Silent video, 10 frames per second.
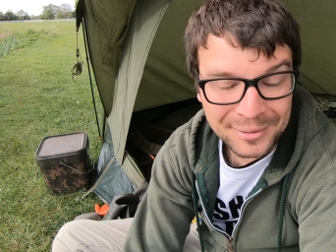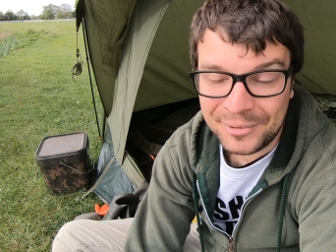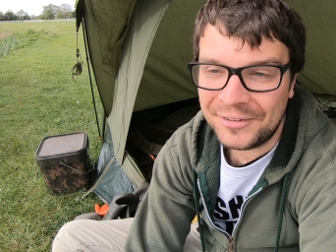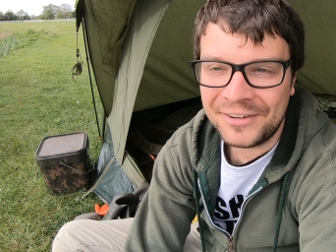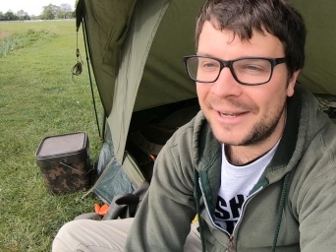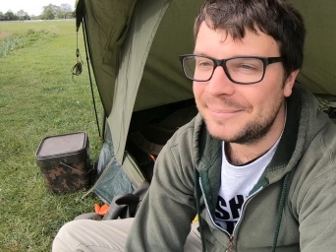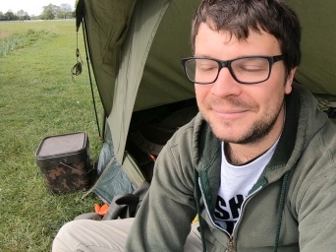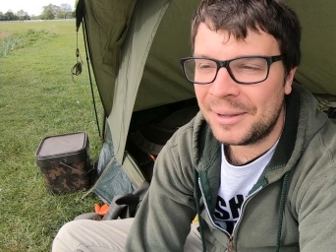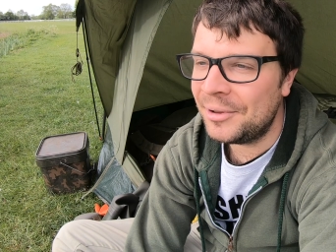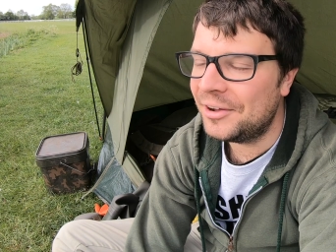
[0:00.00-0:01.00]
I'm not
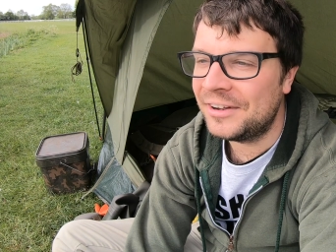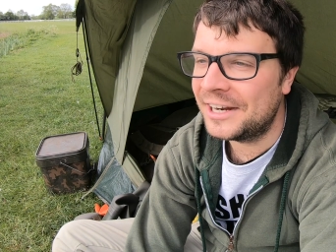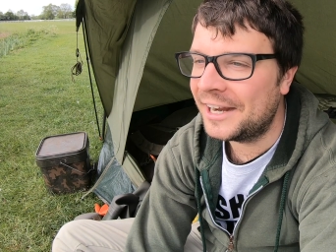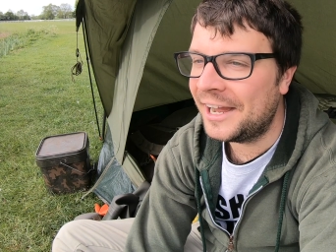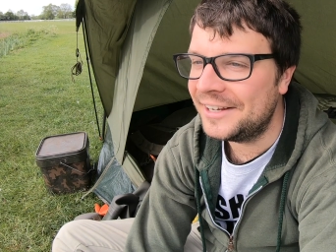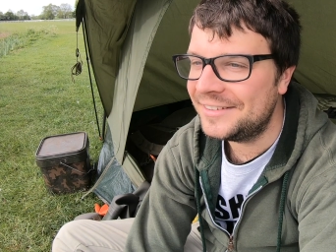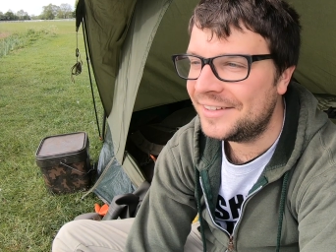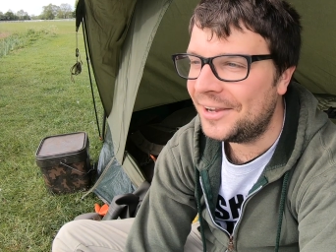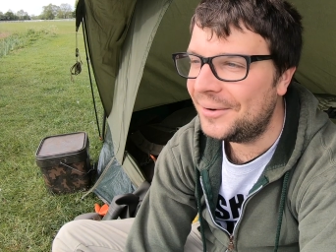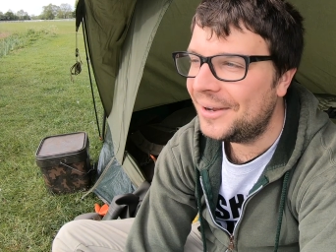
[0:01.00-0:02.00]
that guy.
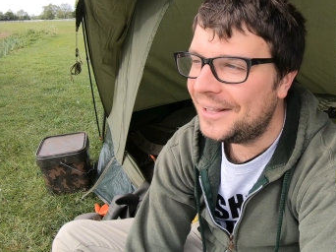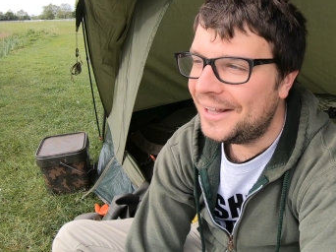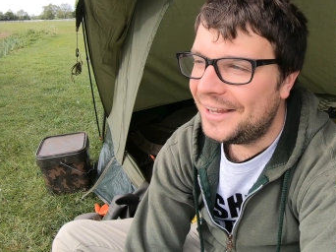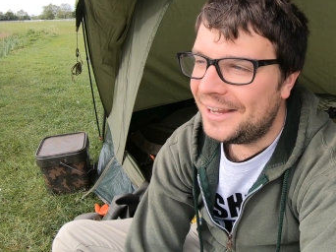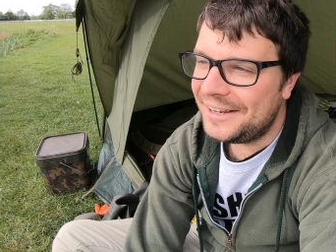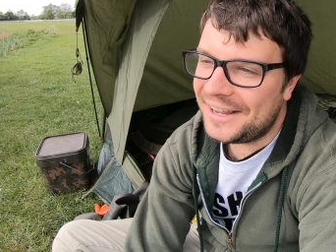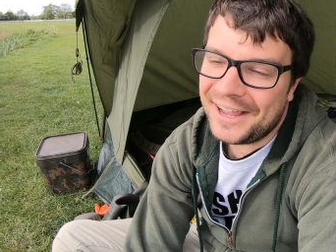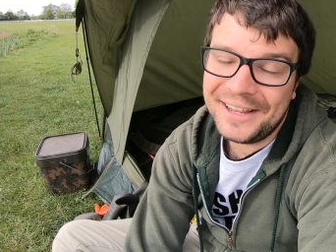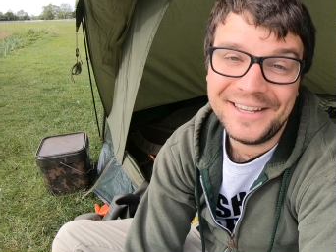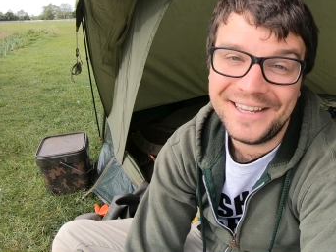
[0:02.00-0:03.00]
So
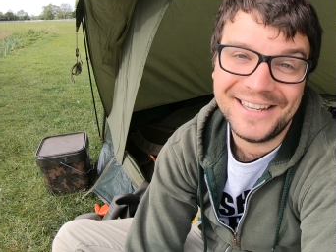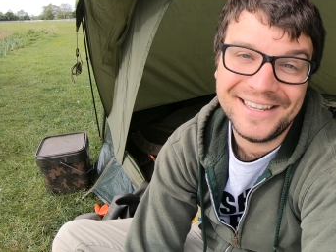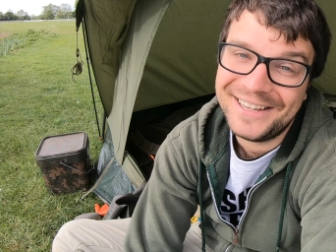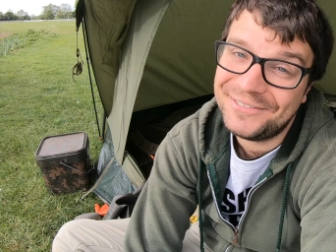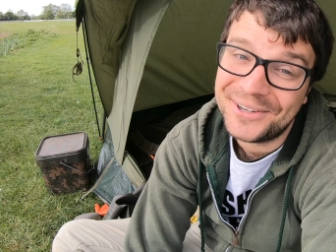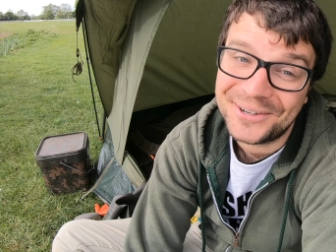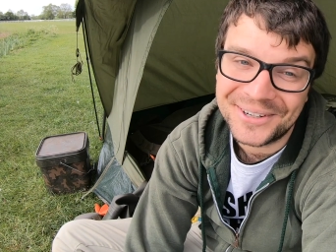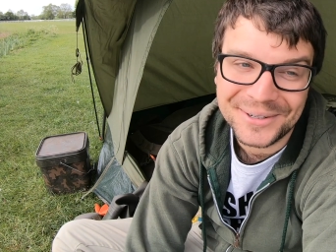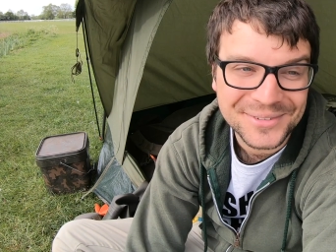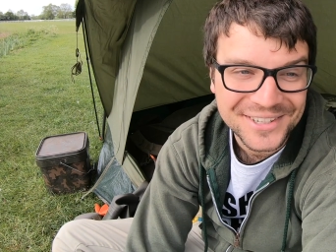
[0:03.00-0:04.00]
yeah, if your
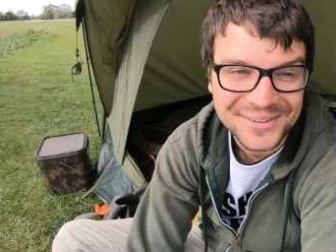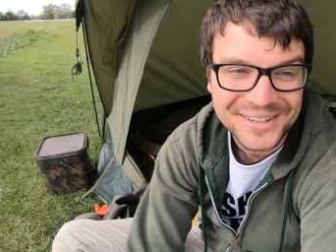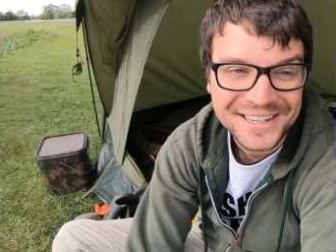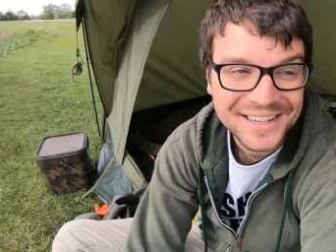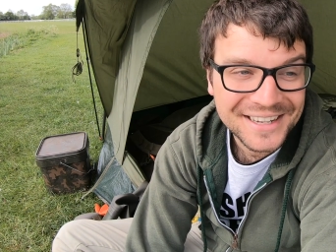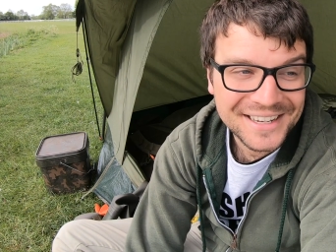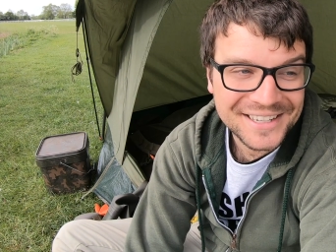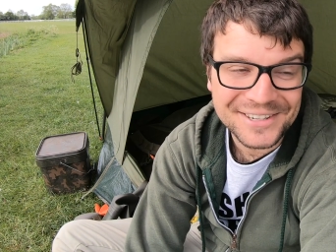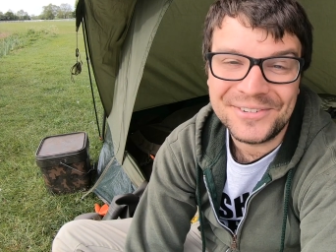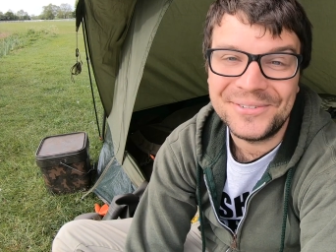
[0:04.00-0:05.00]
clubs are doing
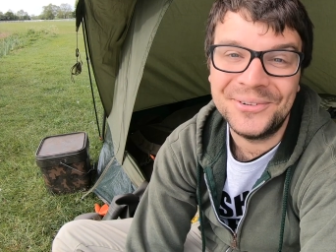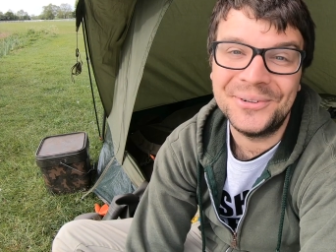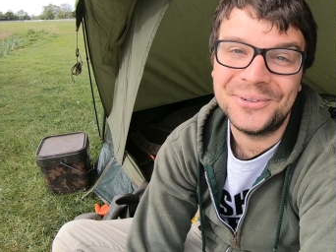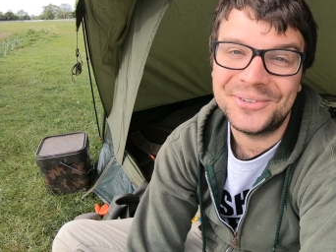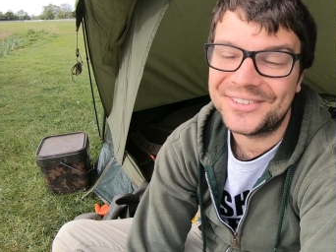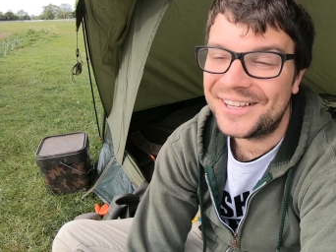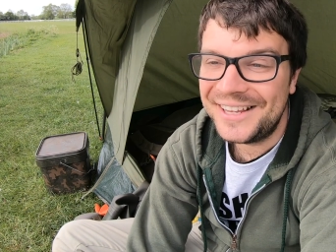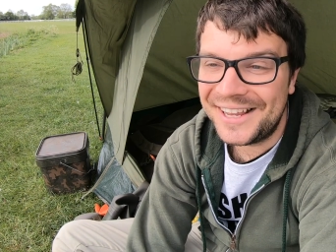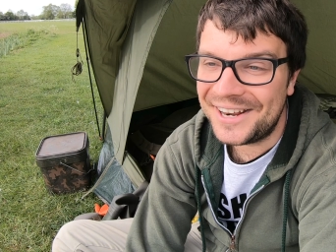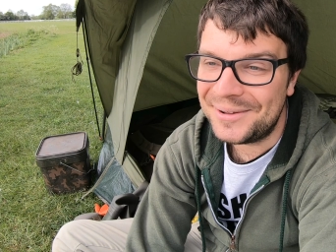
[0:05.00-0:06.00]
different rules
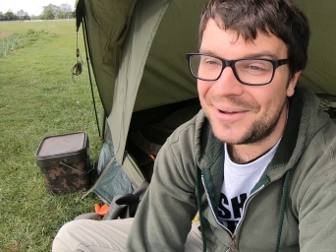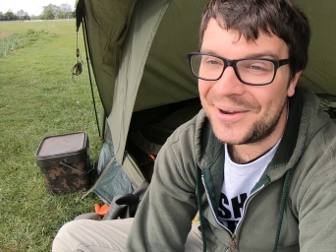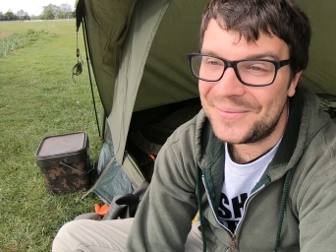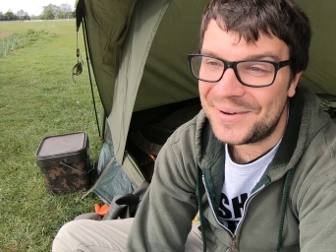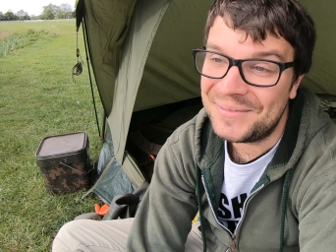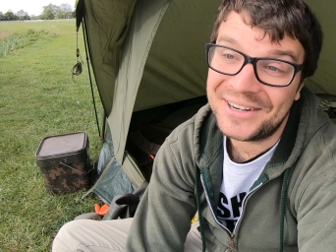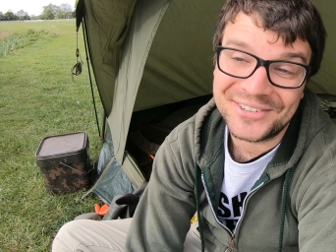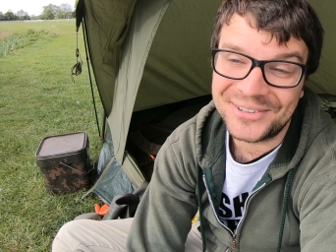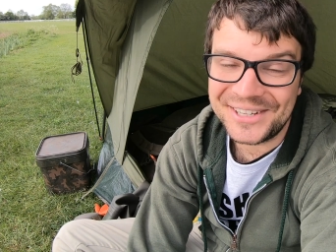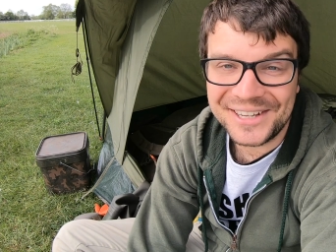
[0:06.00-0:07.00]
at the moment, make
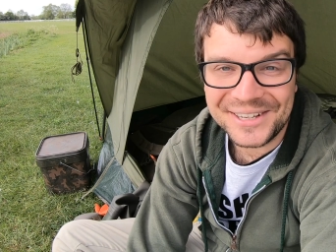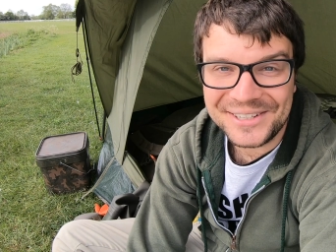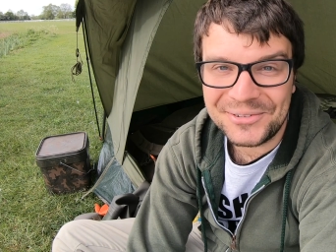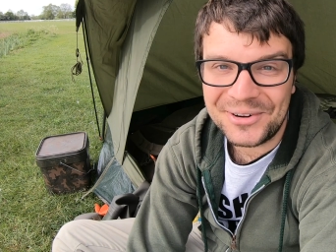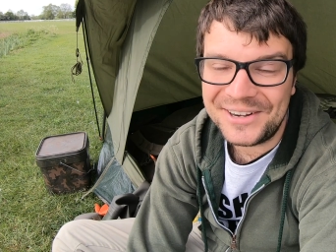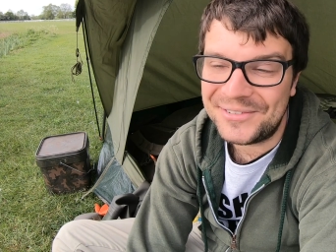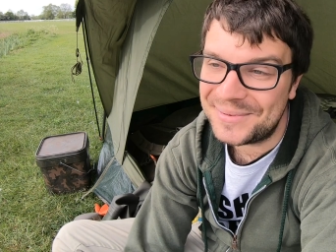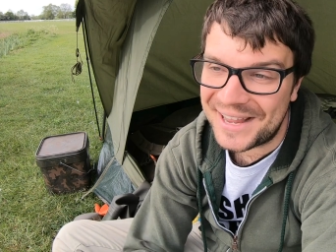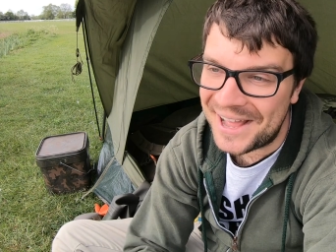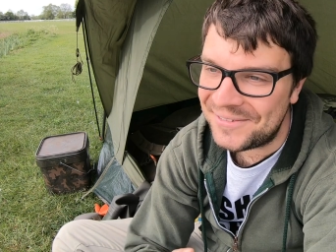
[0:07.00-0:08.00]
sure you read
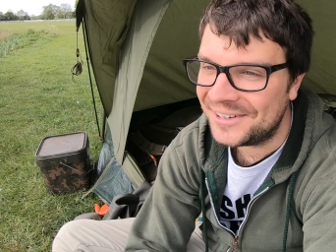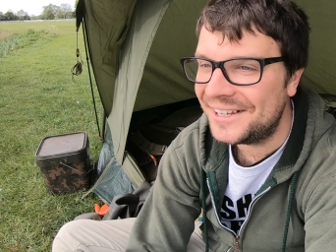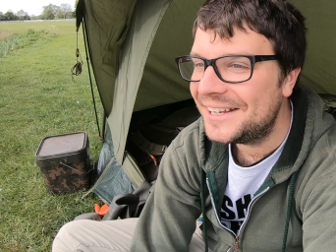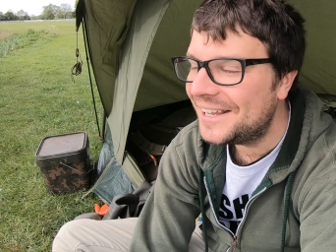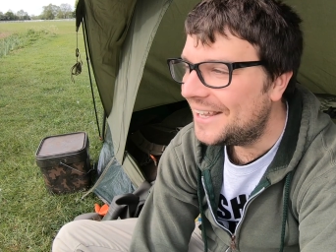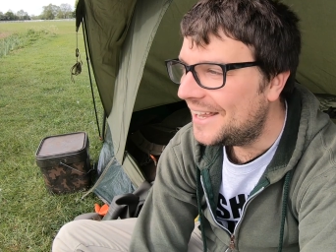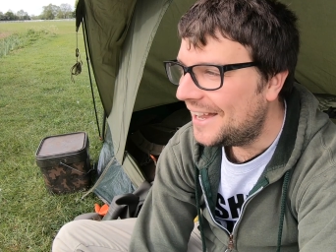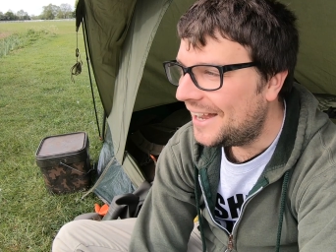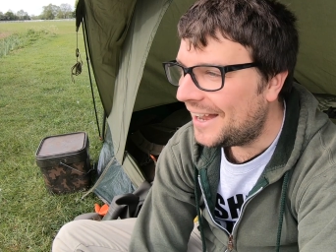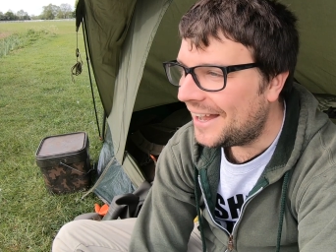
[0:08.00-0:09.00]
them carefully.
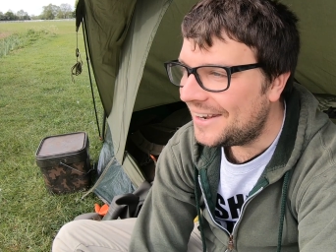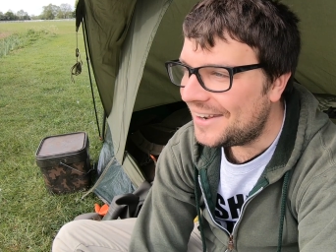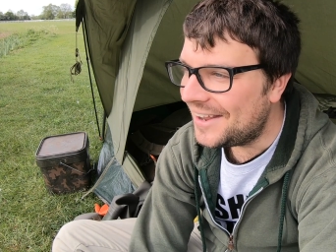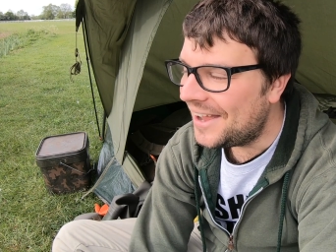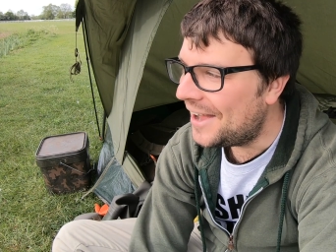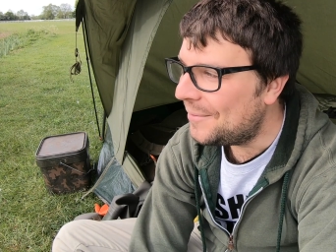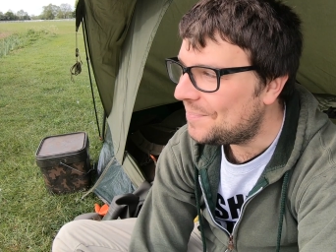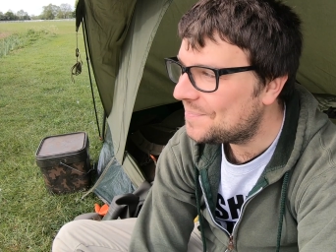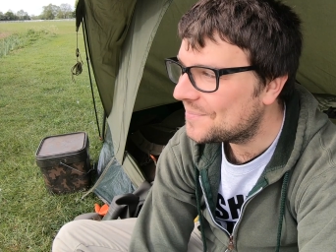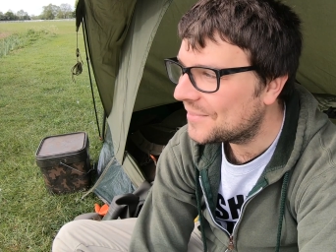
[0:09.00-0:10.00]
And
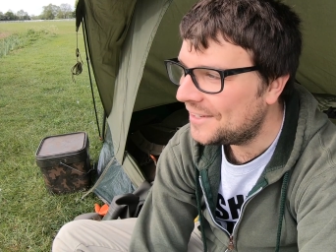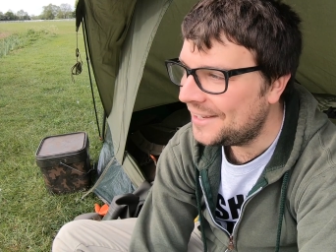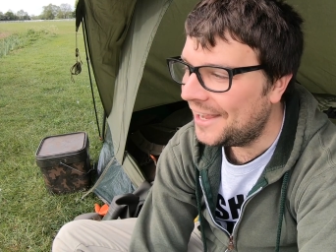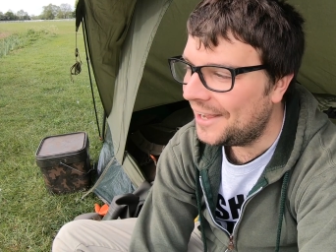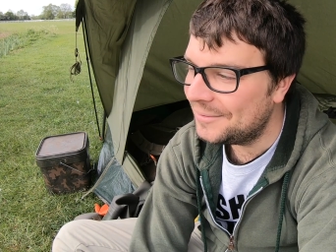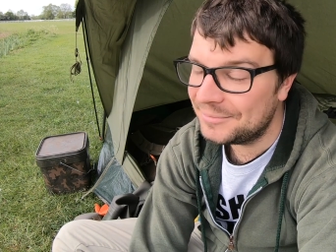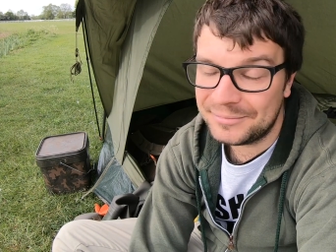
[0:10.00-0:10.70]
yeah,